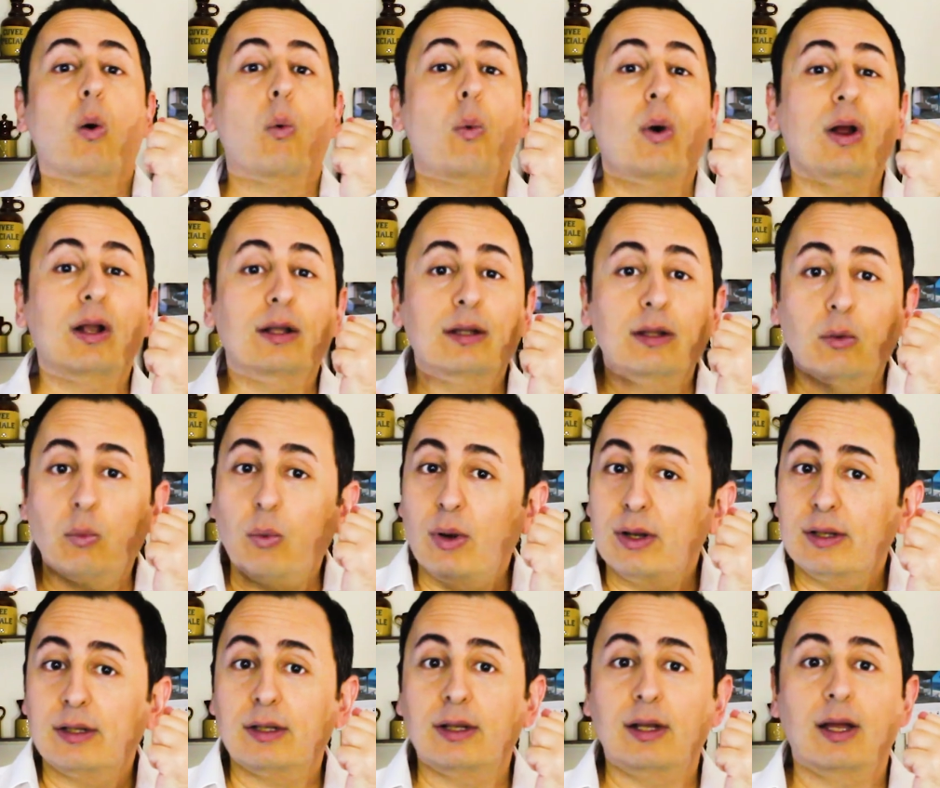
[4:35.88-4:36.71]
when
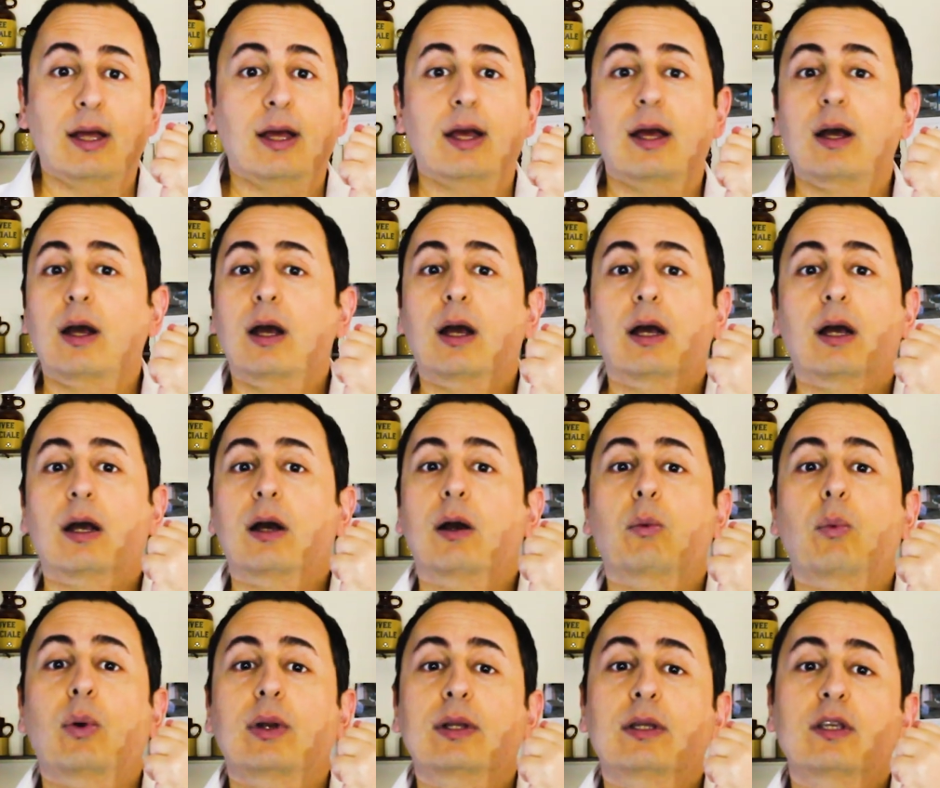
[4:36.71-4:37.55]
when
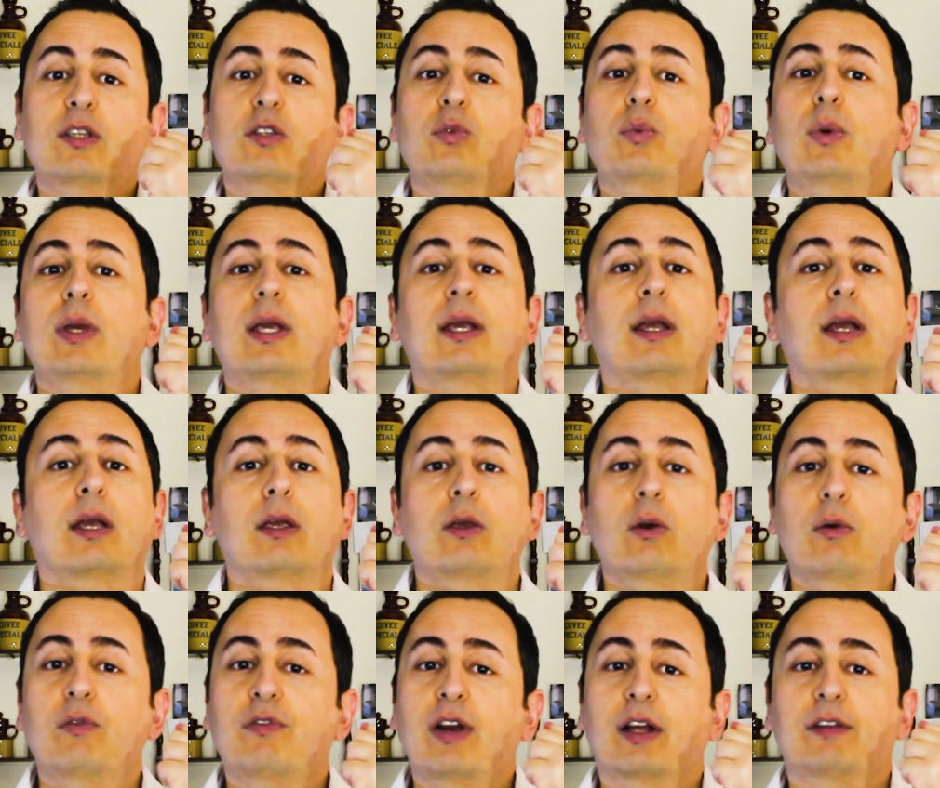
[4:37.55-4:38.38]
uh, when this
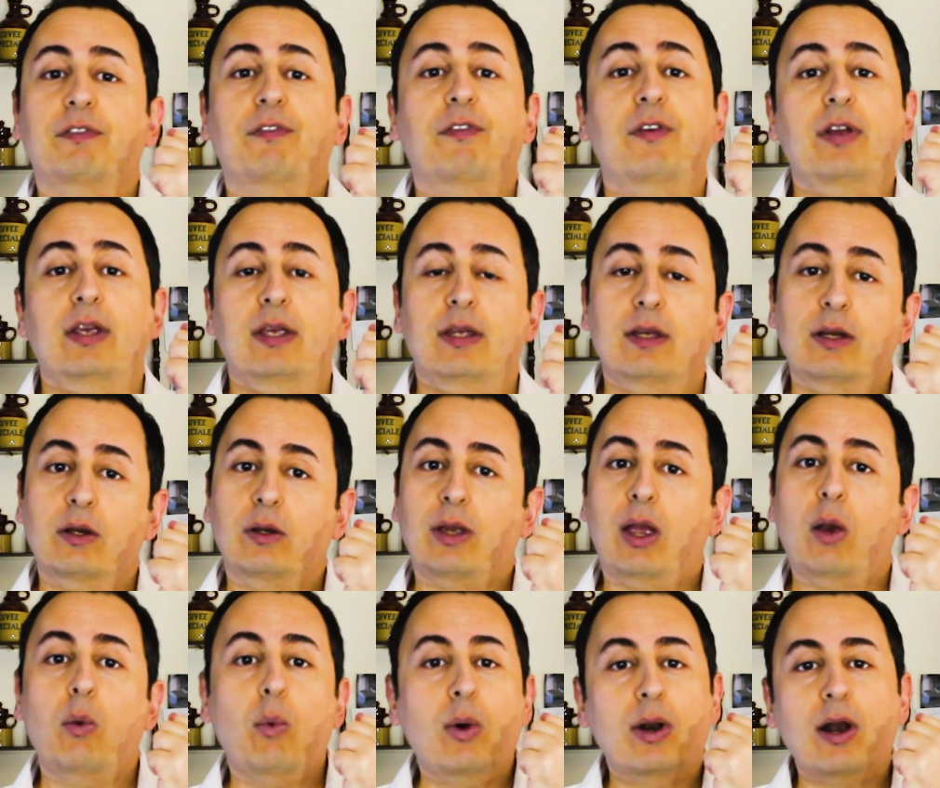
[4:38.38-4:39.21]
week you've got free
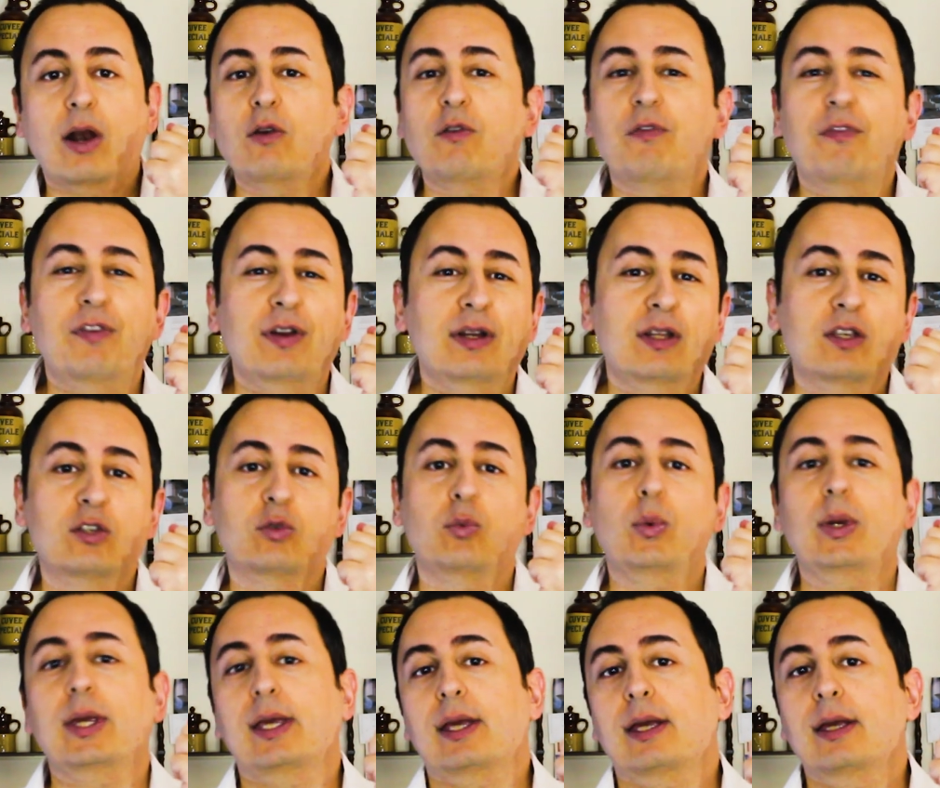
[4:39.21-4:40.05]
okay when are you free
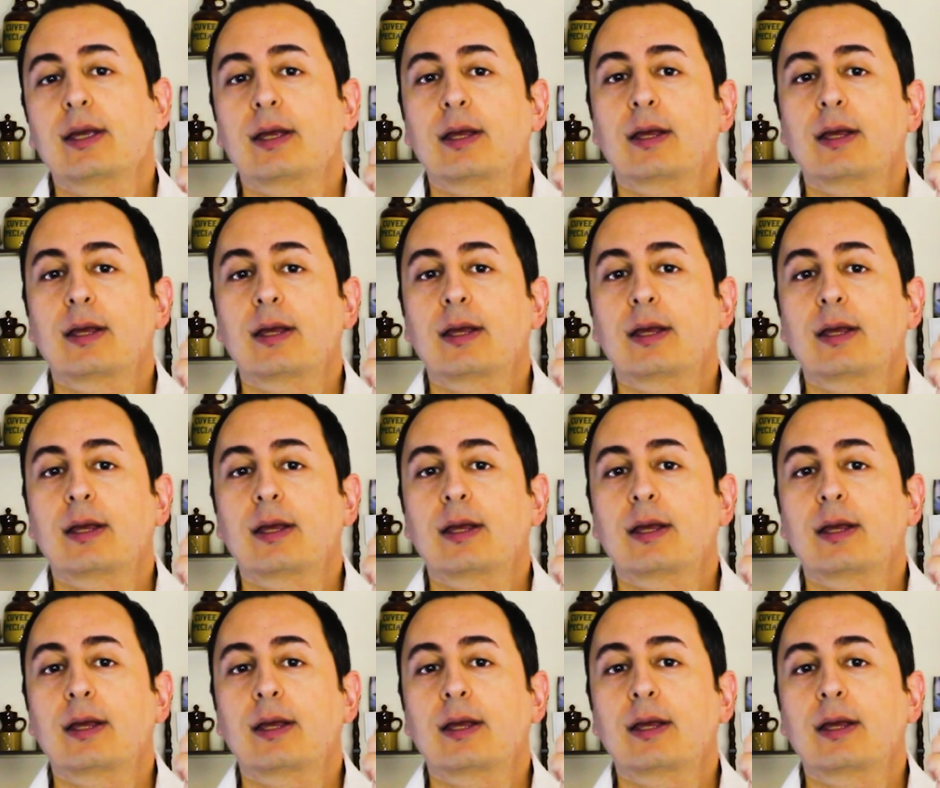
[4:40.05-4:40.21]
this week